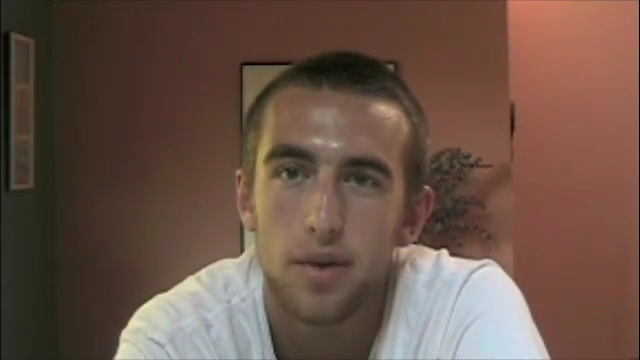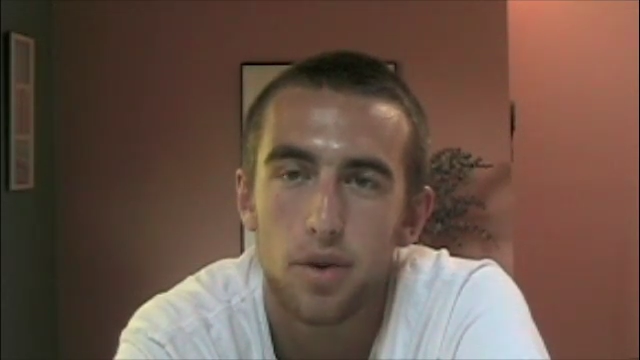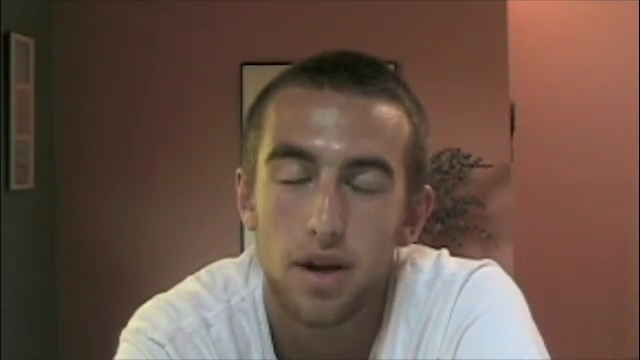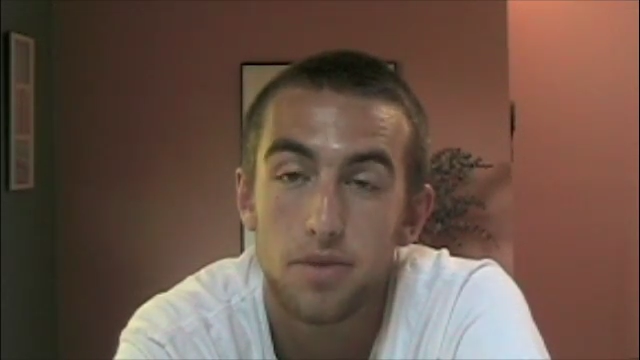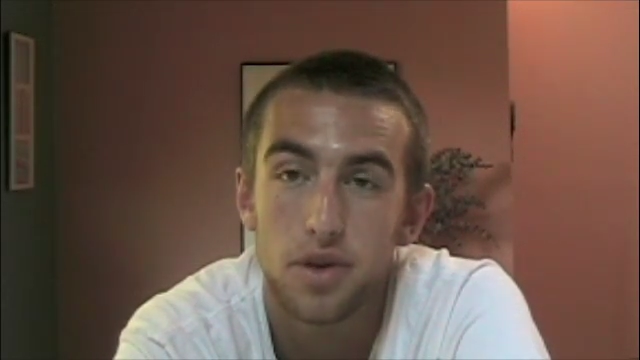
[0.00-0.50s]

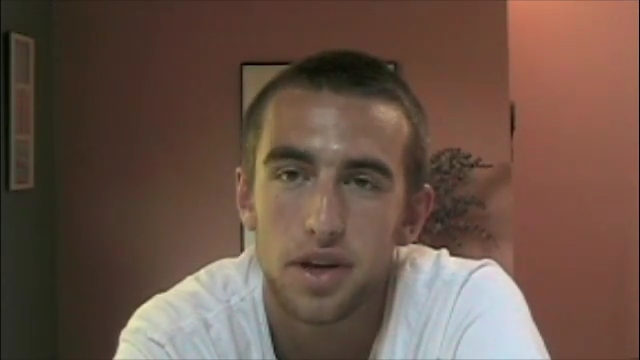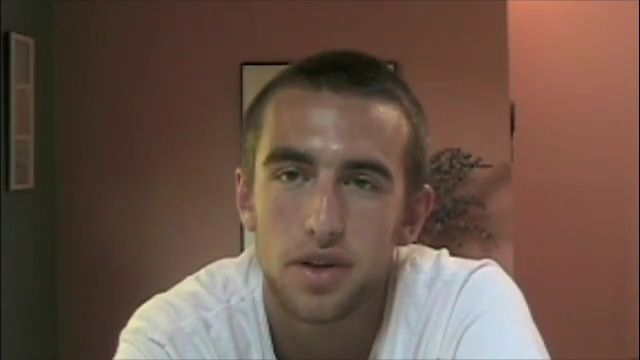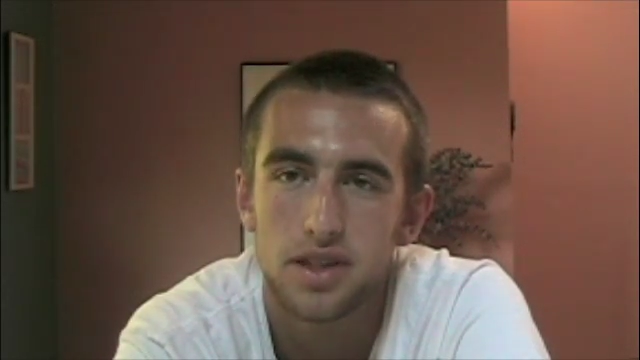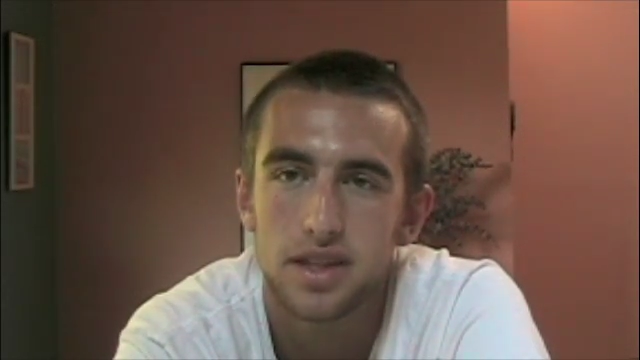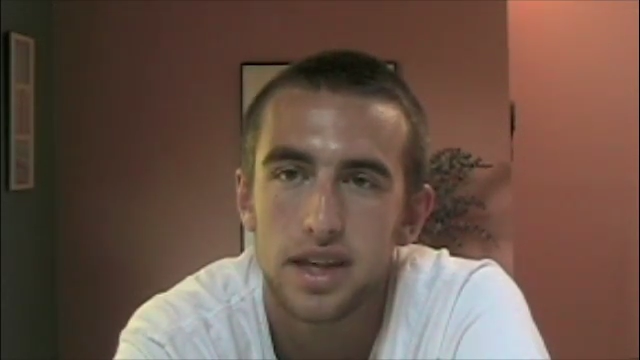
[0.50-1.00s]
what I'm doing
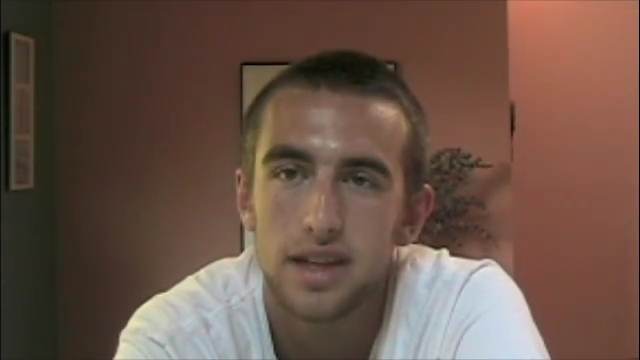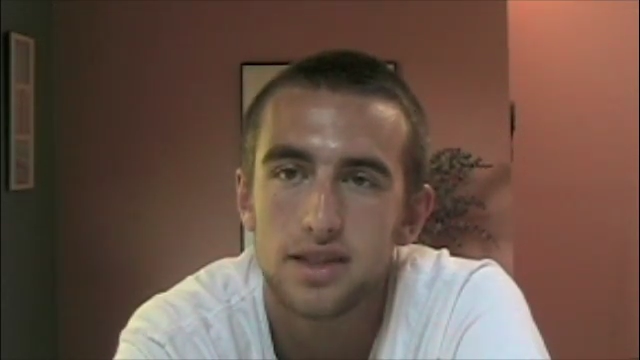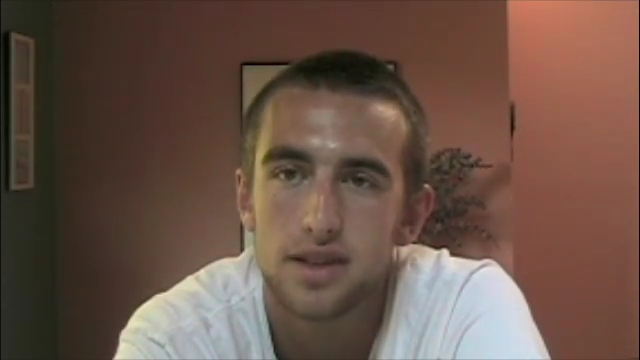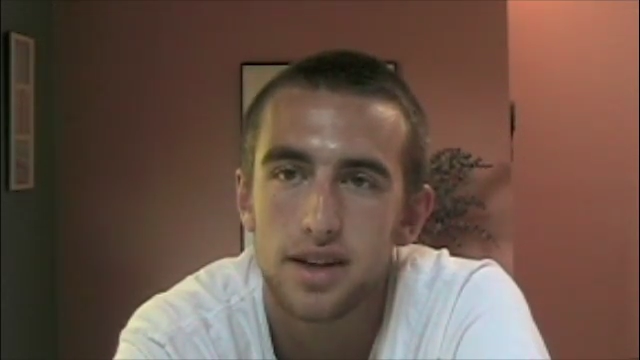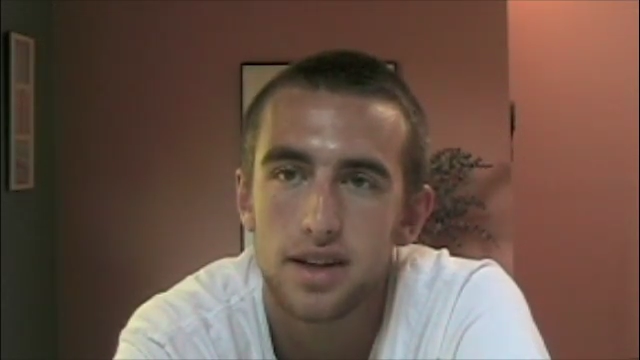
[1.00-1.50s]

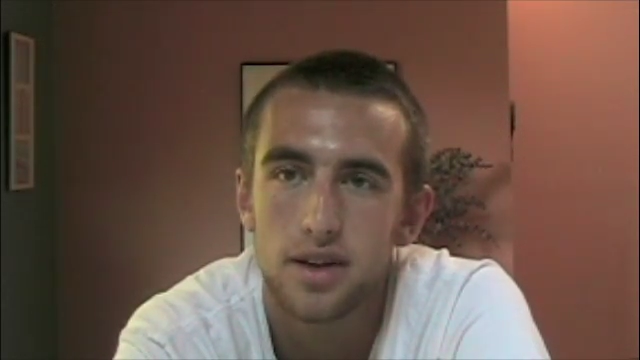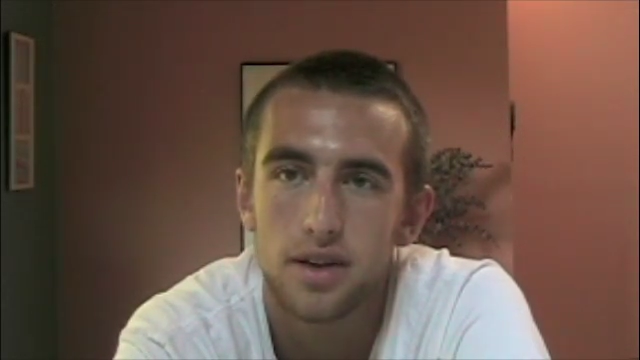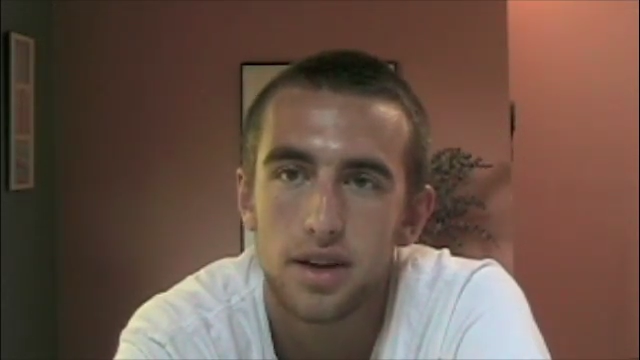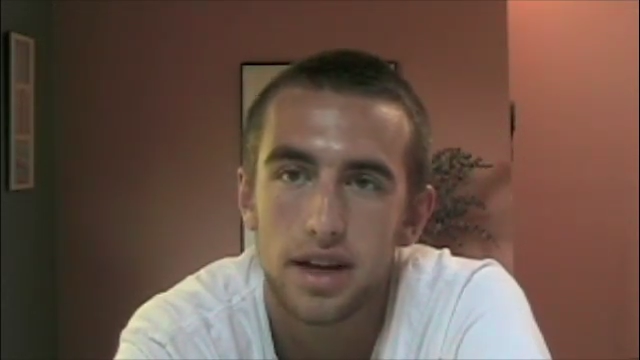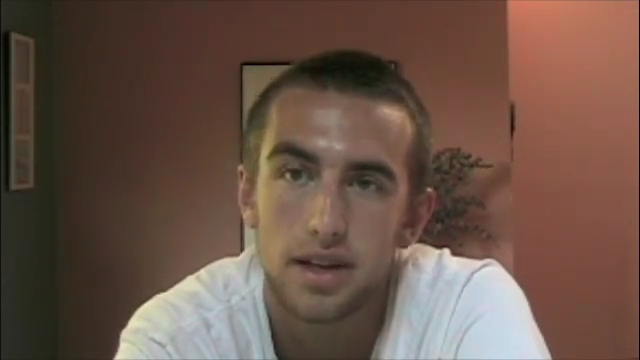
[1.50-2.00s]
critiqued, so I can
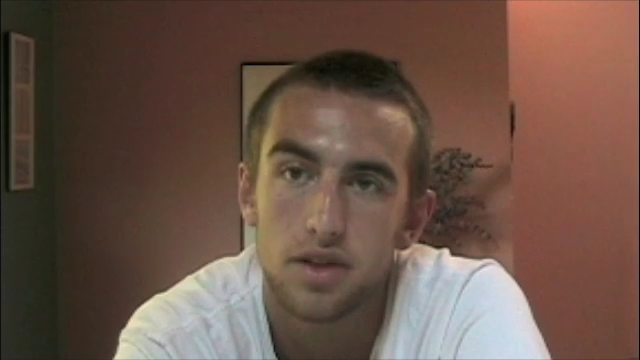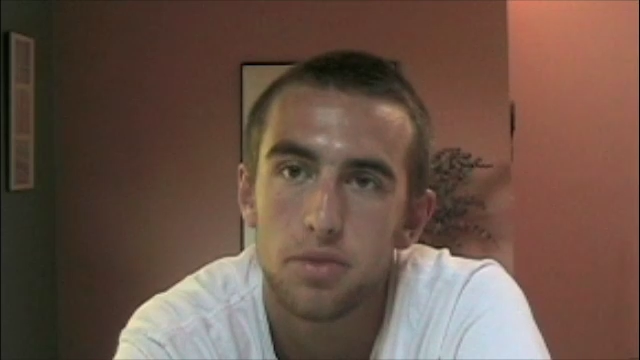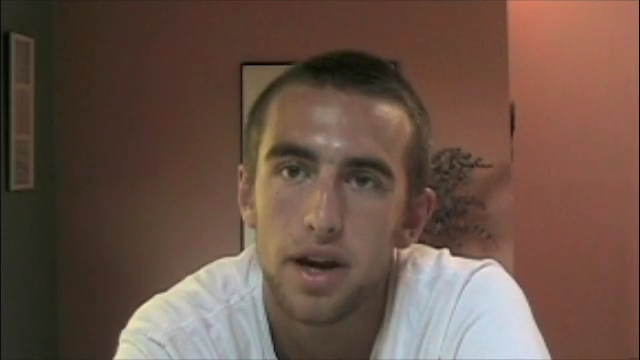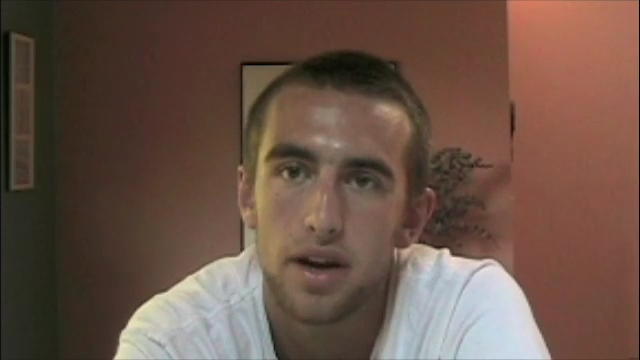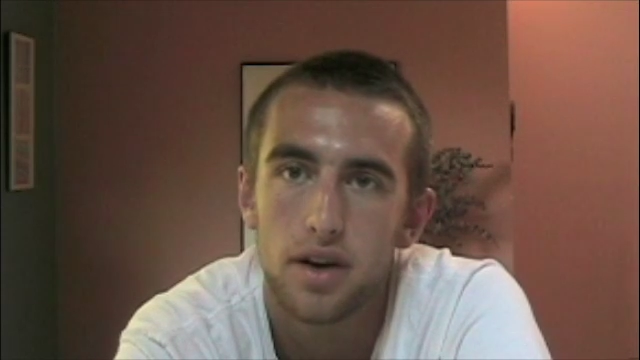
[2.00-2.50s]
know I can do
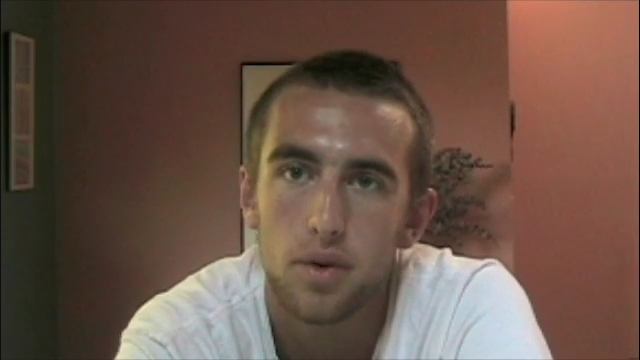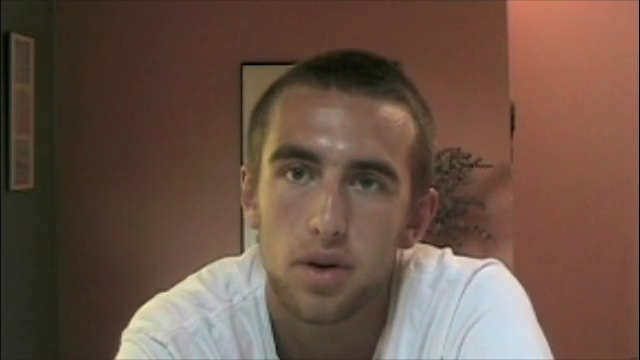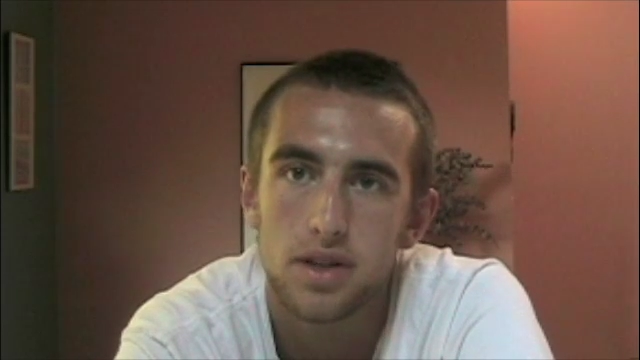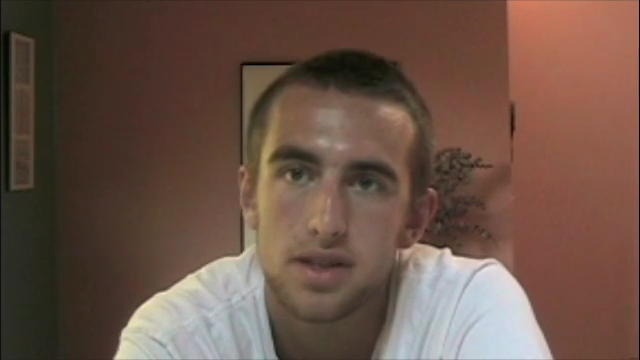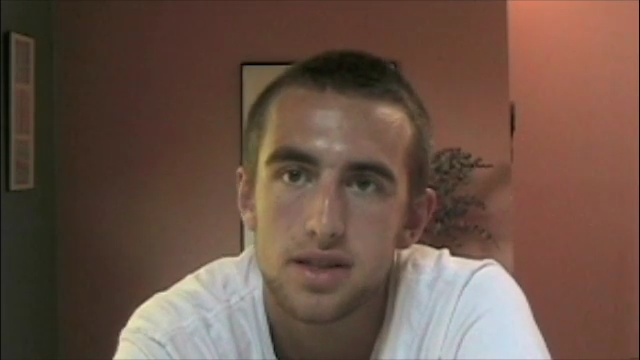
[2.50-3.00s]
better or
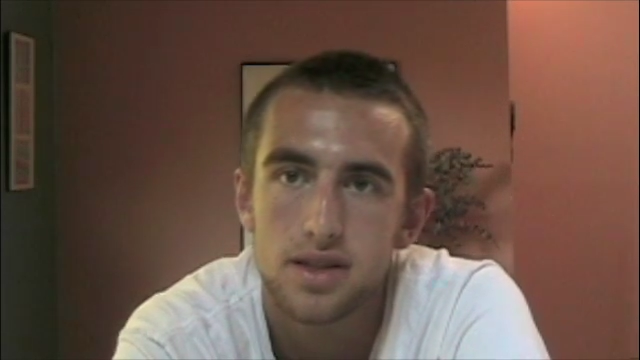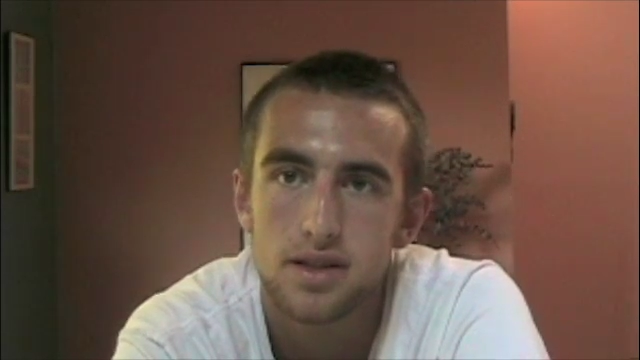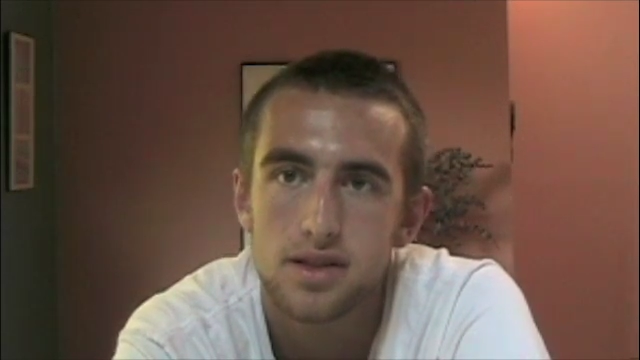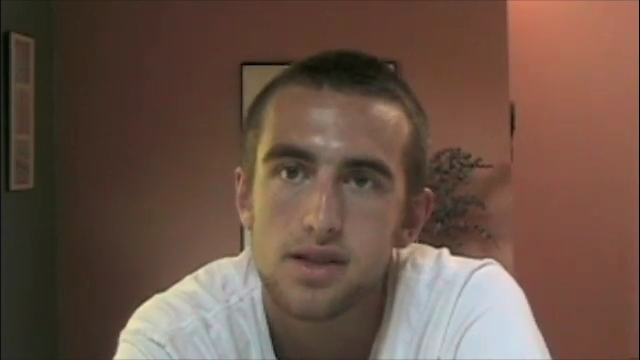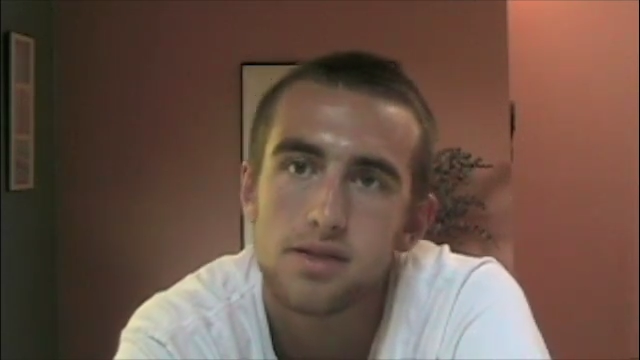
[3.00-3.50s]
worse.
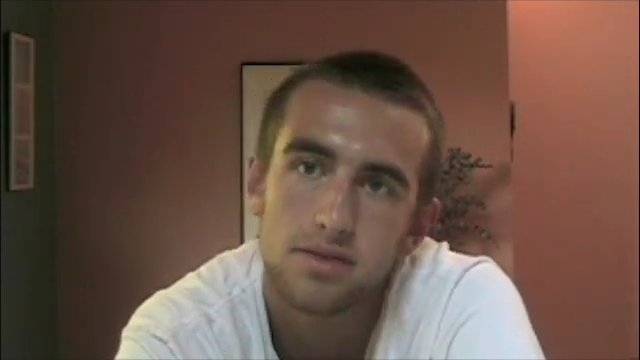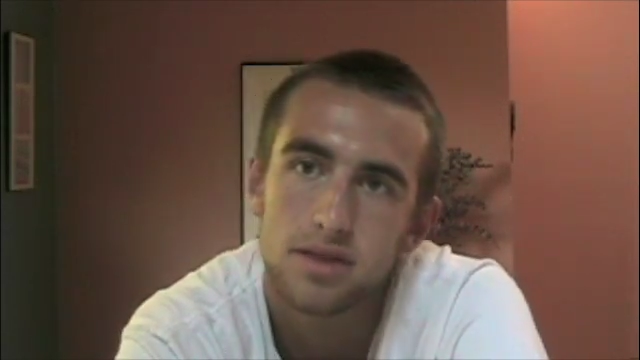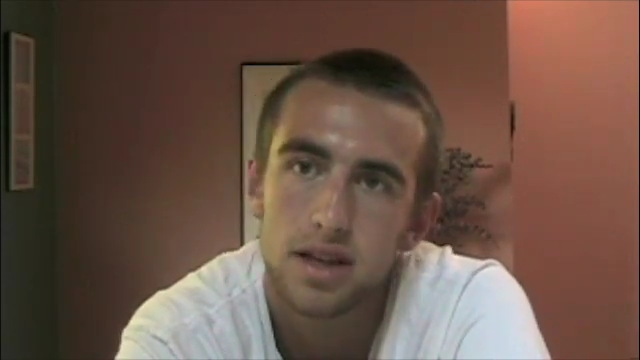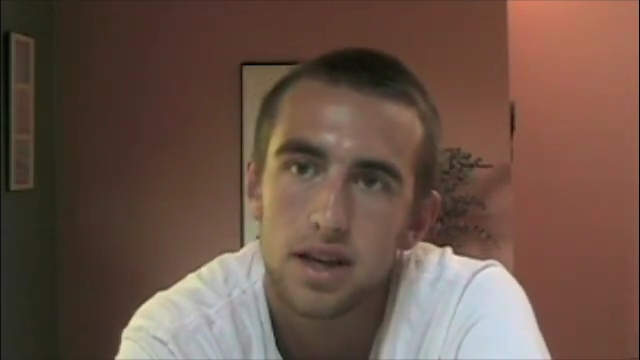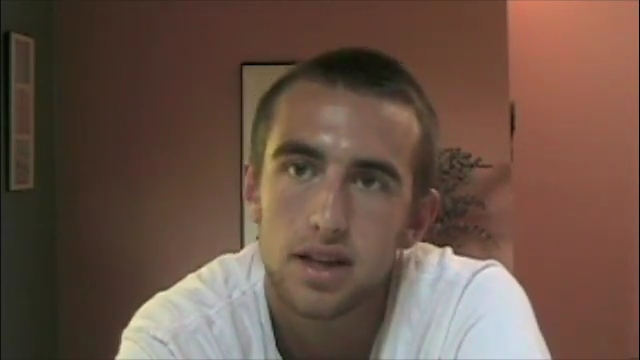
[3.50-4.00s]
So
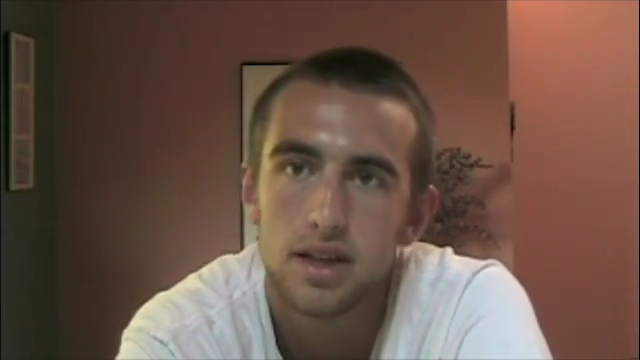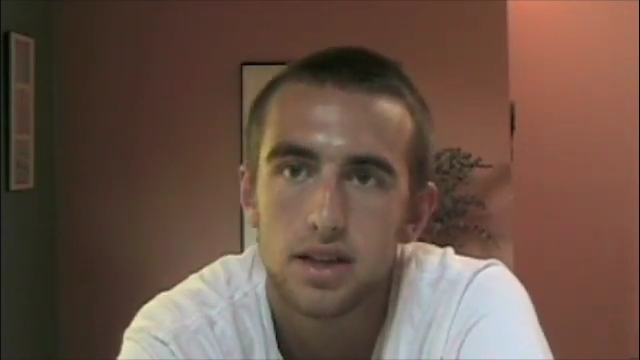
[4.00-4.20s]
yeah.